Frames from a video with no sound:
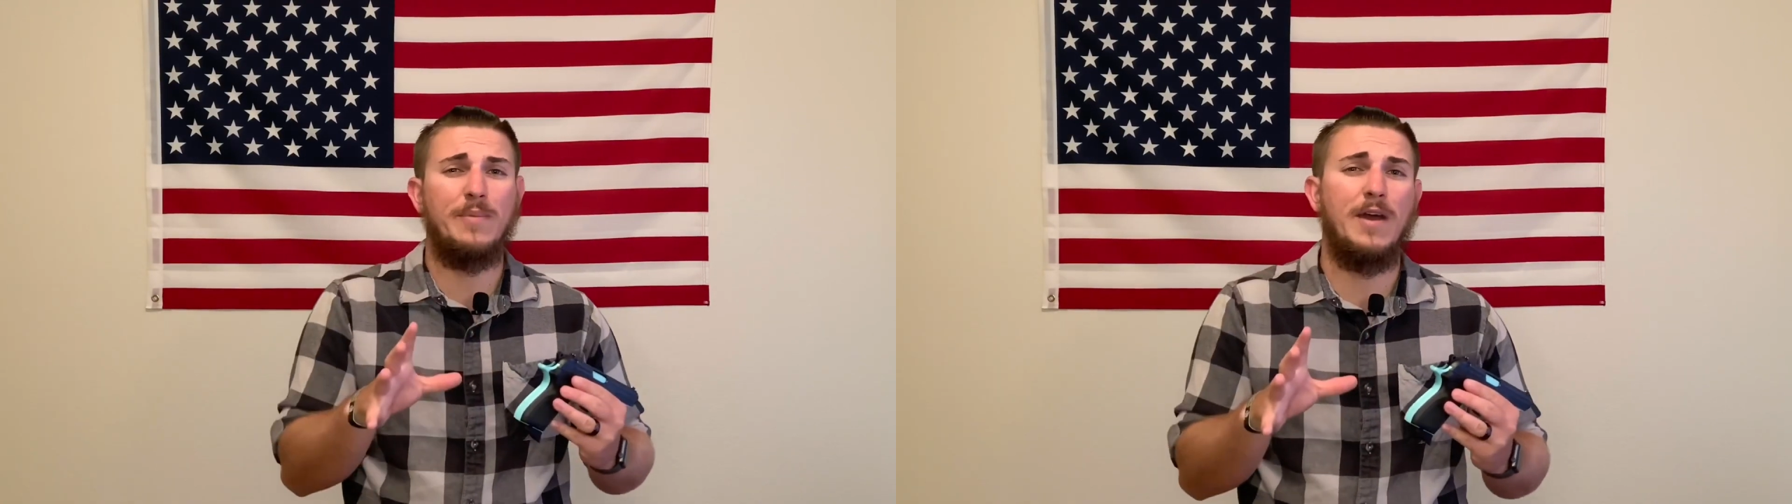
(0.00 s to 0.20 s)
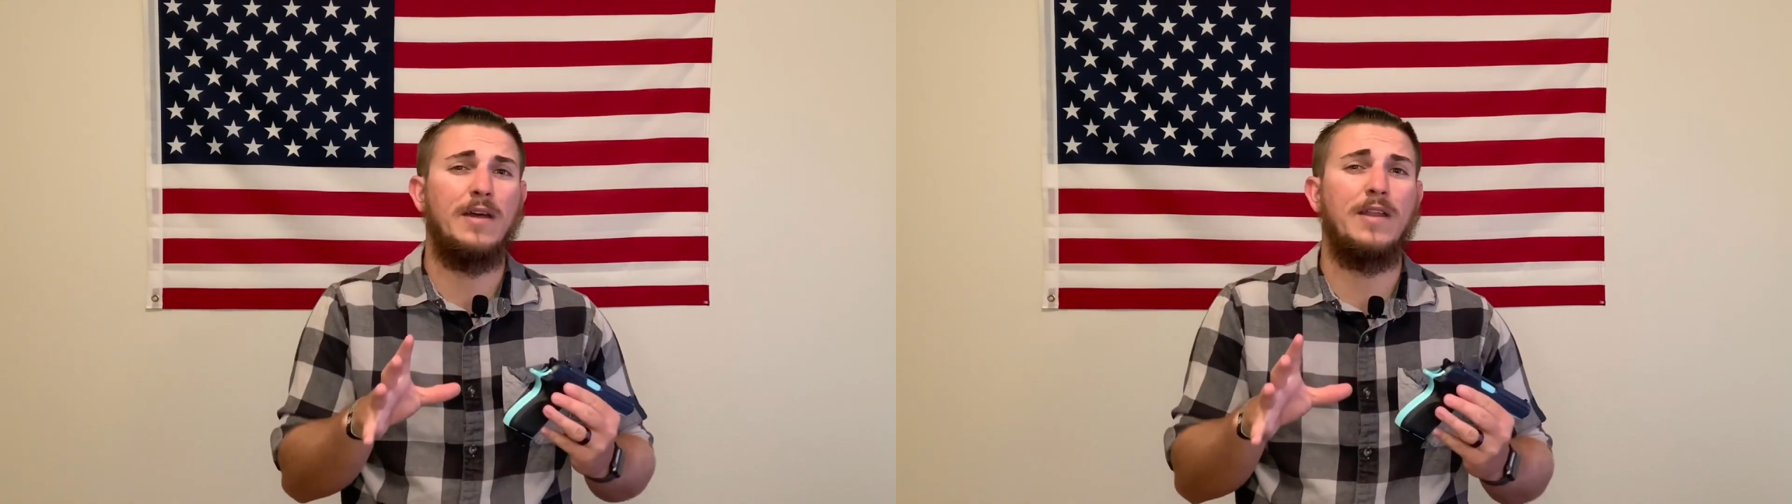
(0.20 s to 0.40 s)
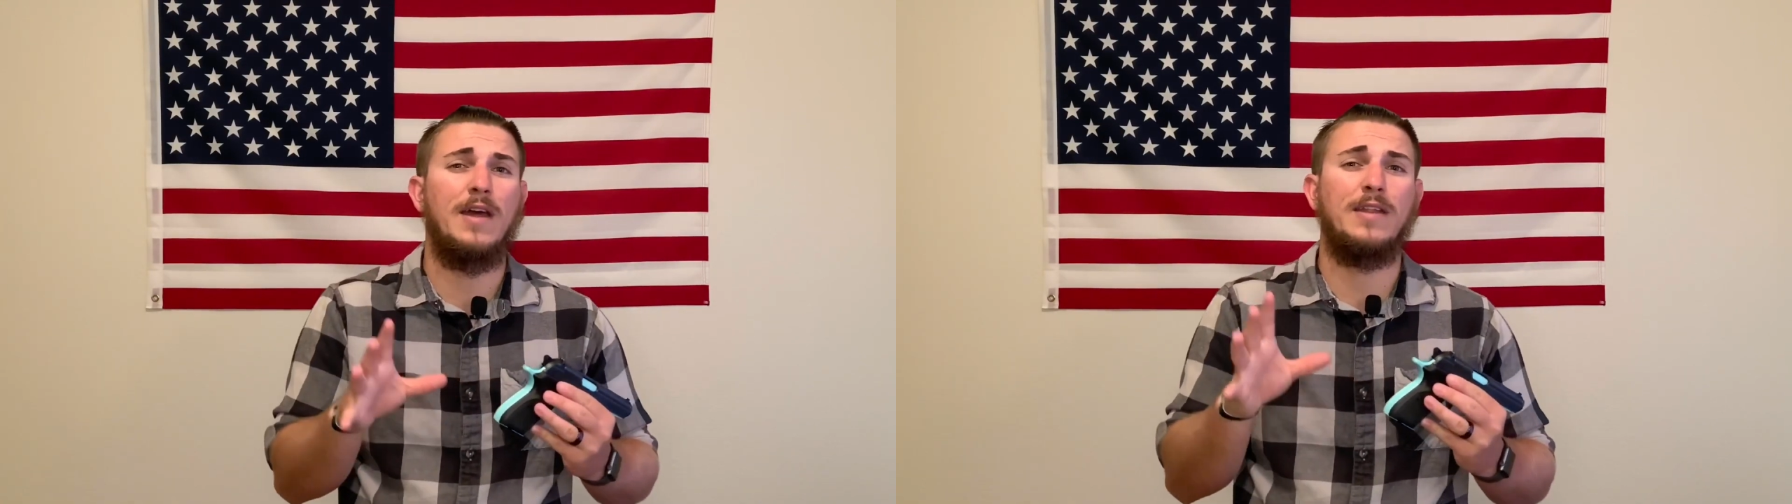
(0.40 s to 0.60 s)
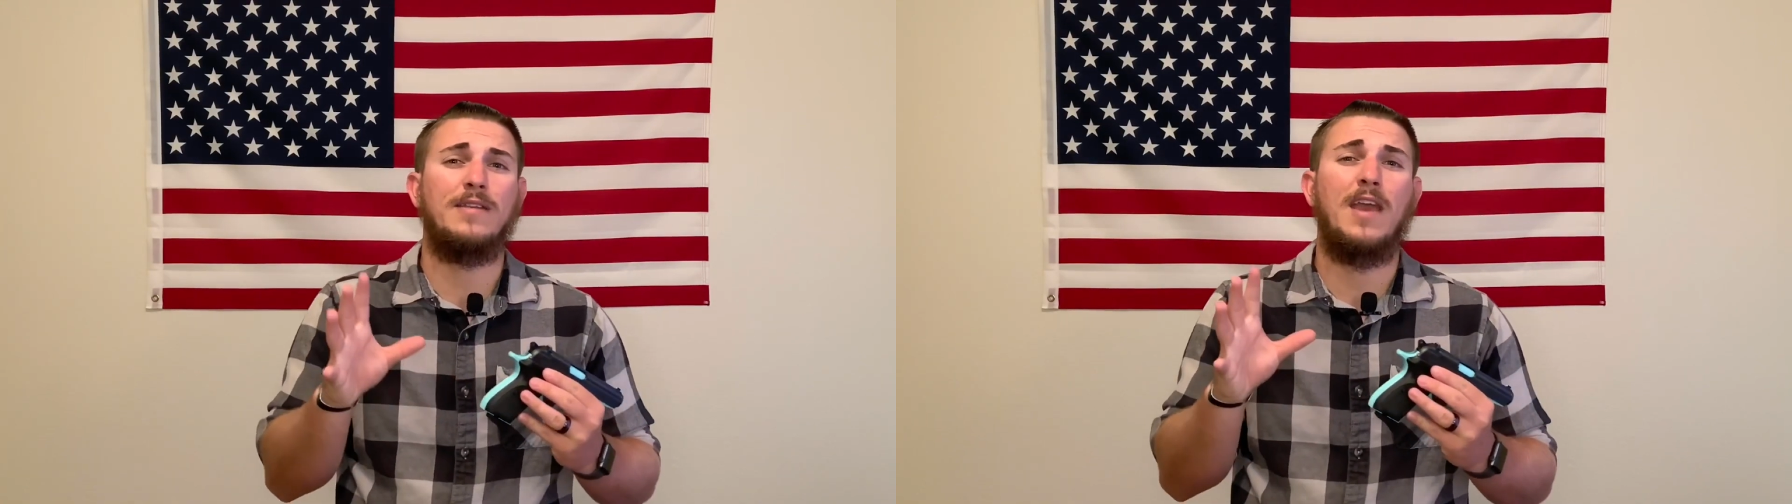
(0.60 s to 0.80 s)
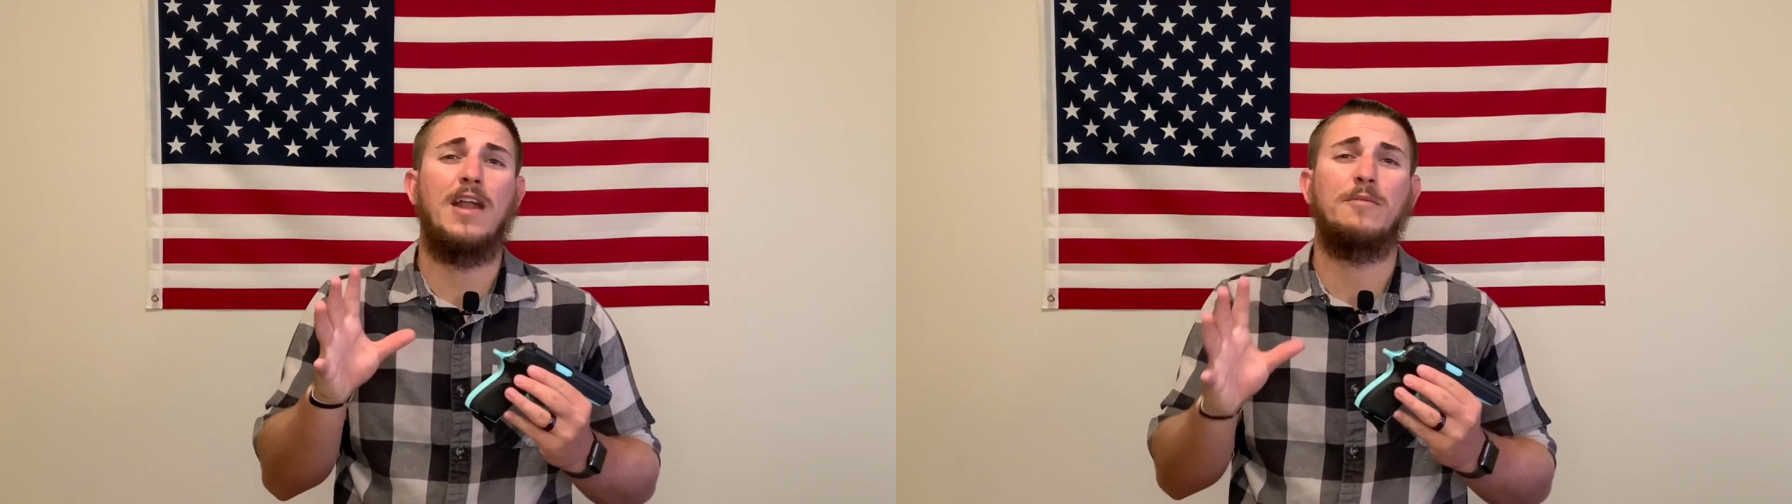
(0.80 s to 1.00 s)
at
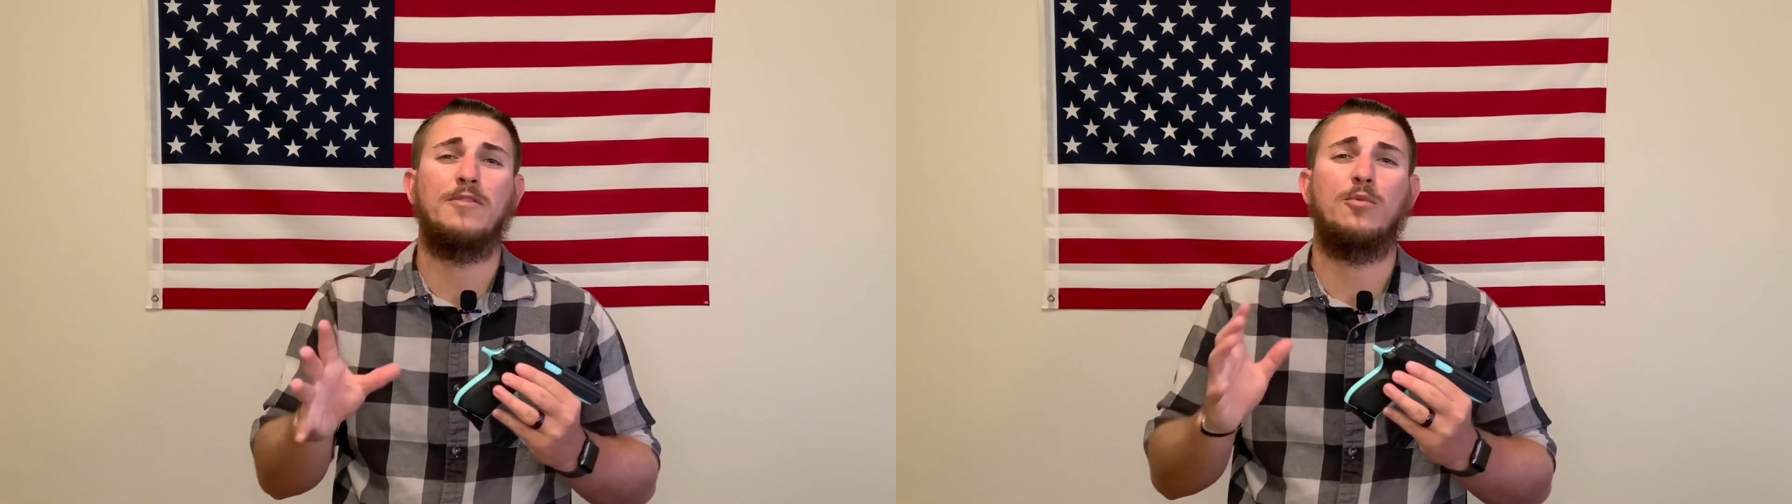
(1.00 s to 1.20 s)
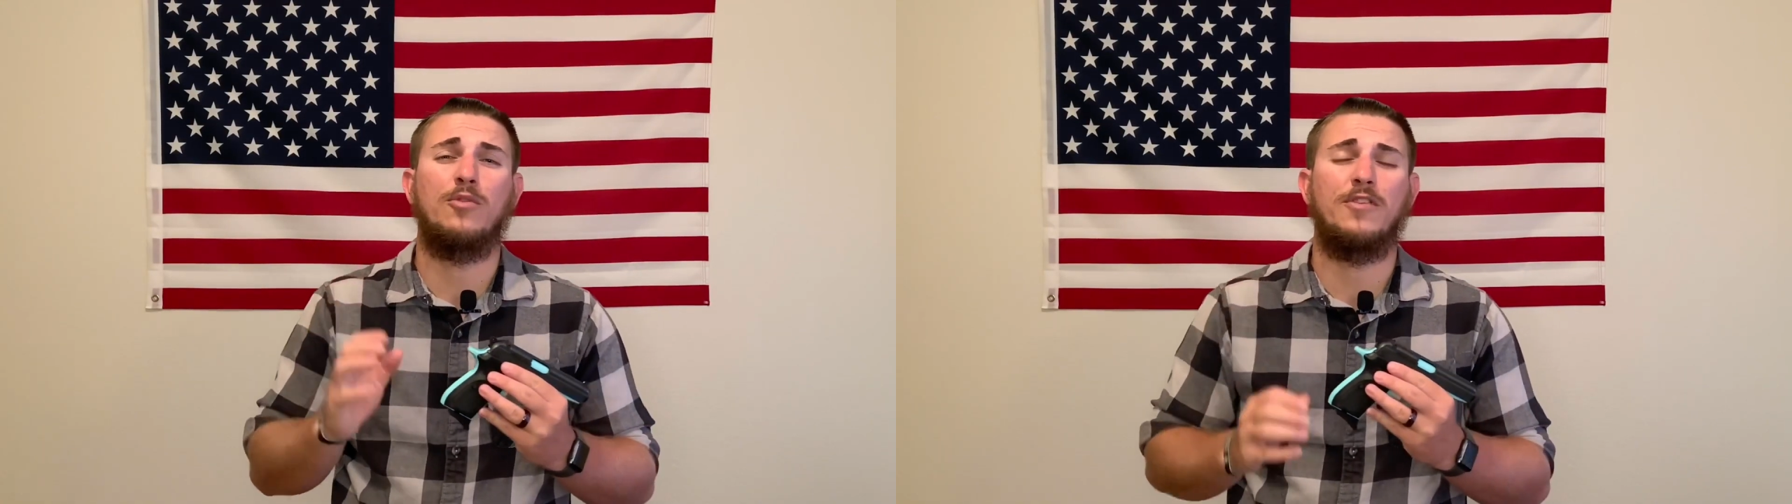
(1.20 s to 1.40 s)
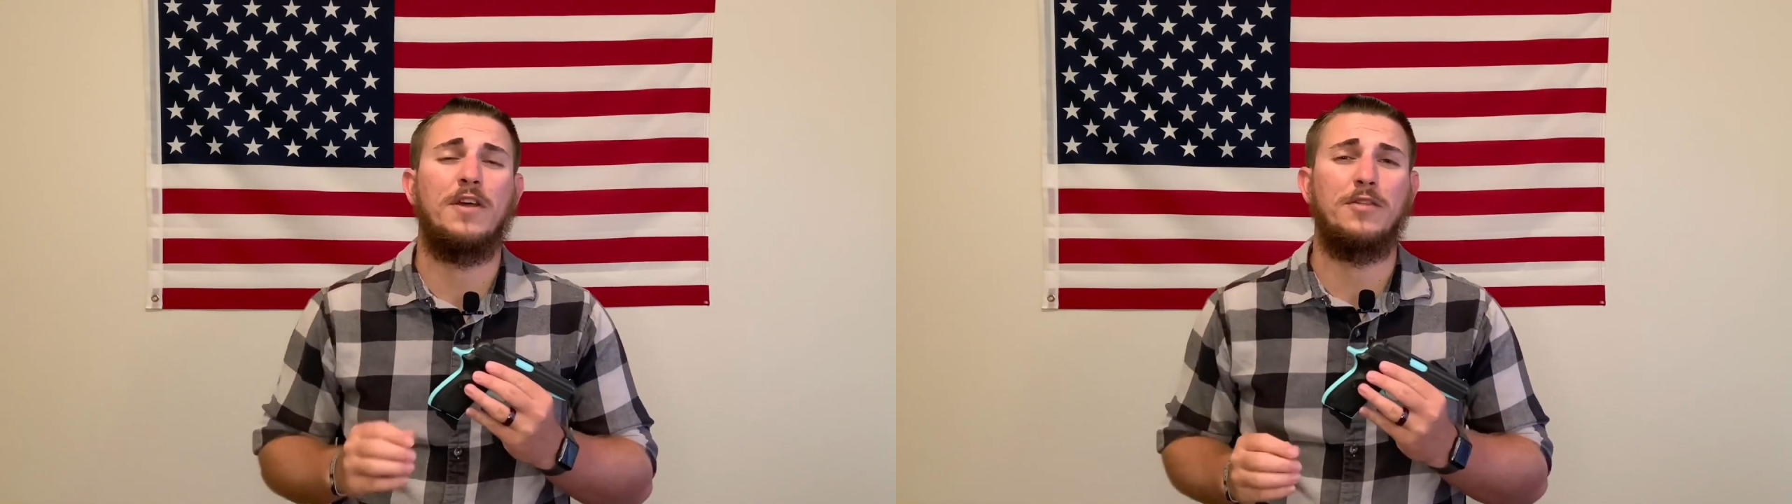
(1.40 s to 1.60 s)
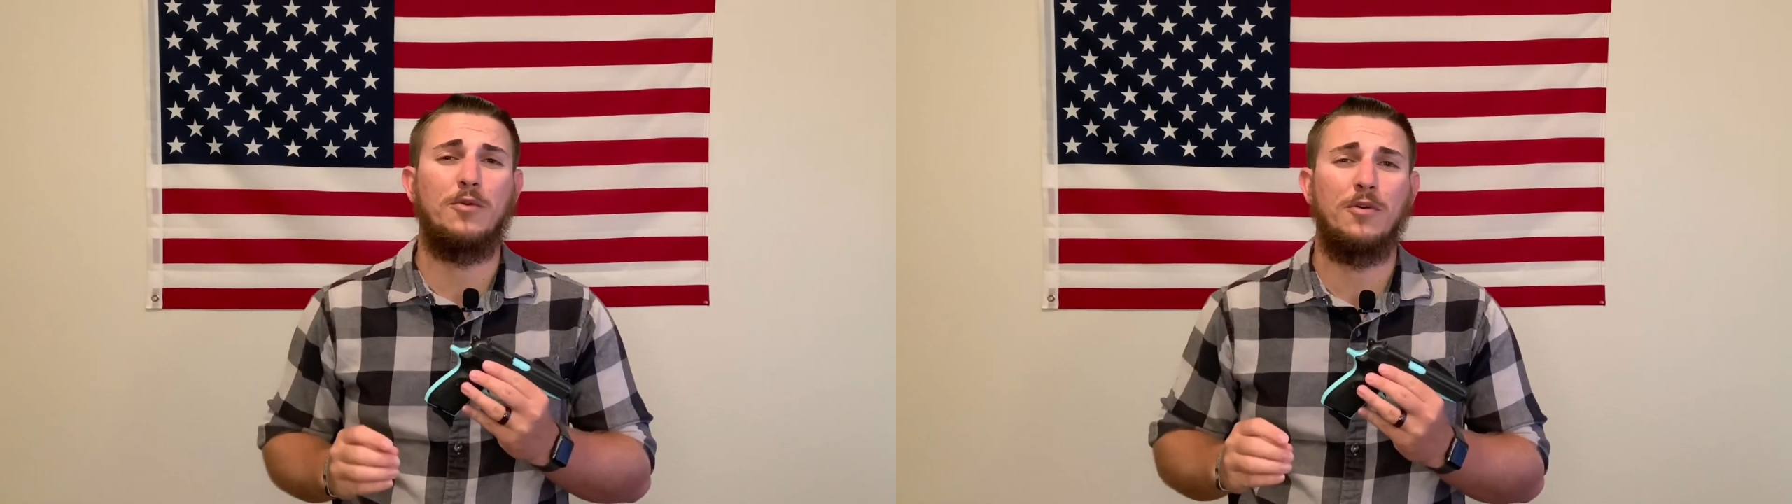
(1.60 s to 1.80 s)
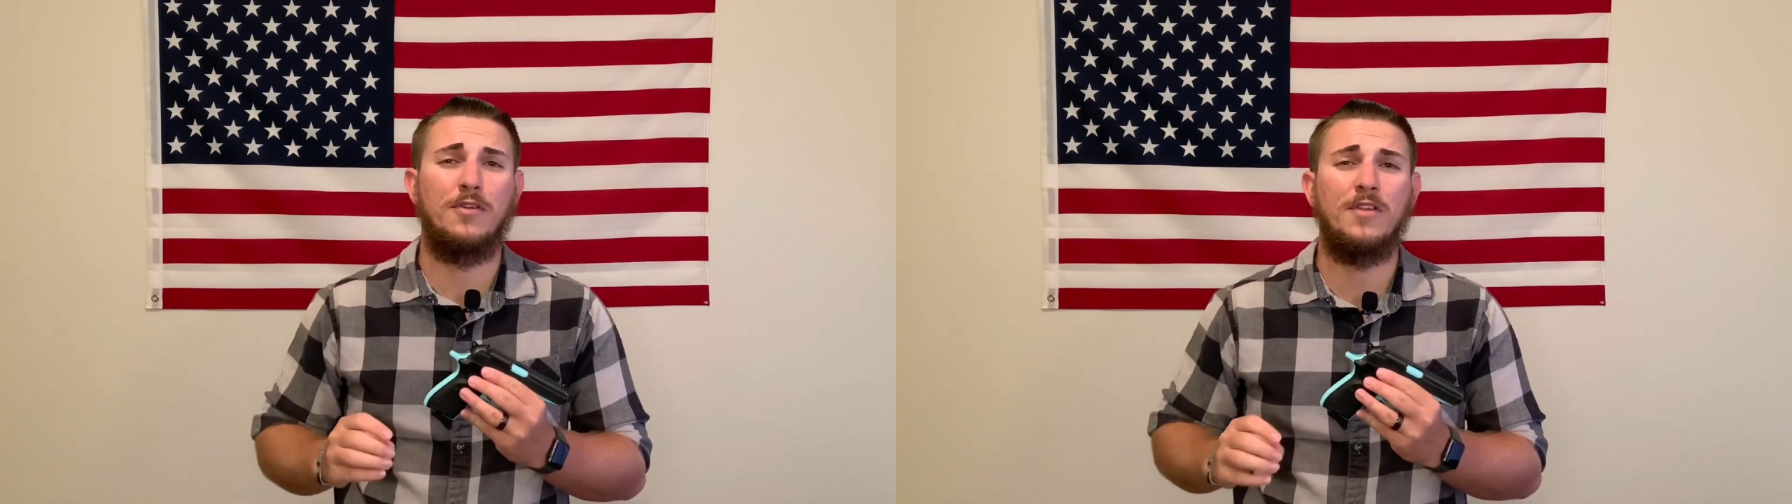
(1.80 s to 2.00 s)
Academy Sports and
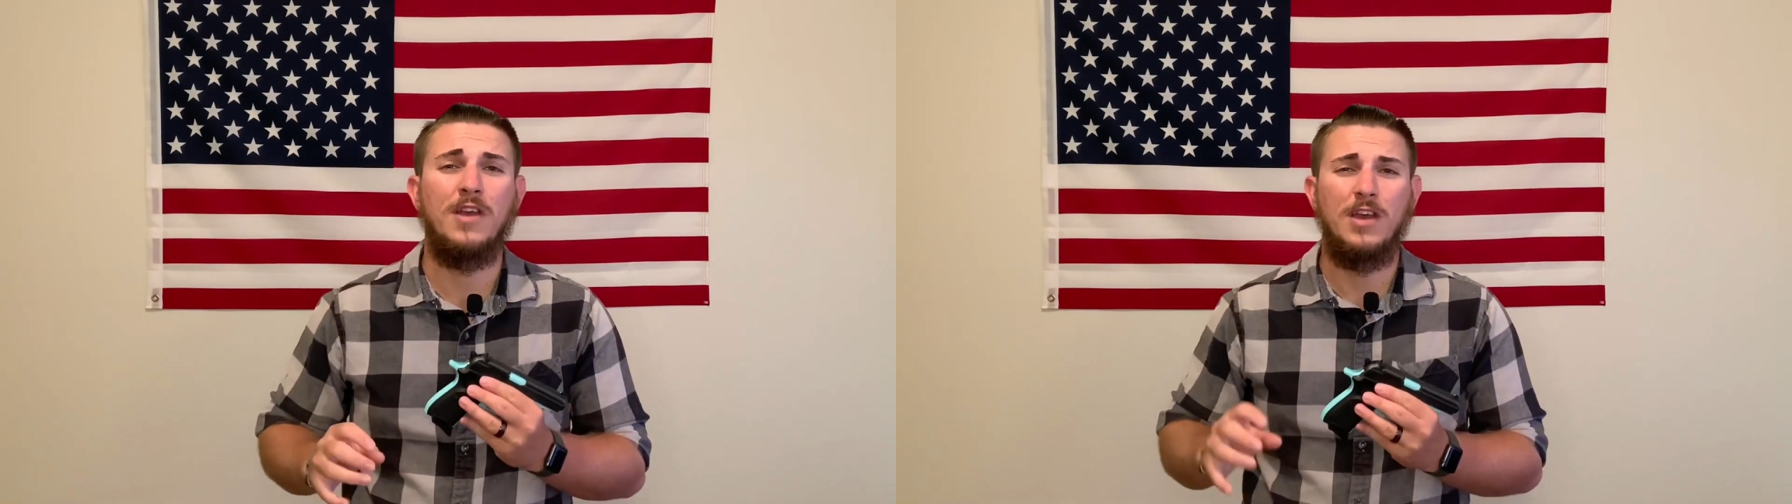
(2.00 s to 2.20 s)
Outdoors,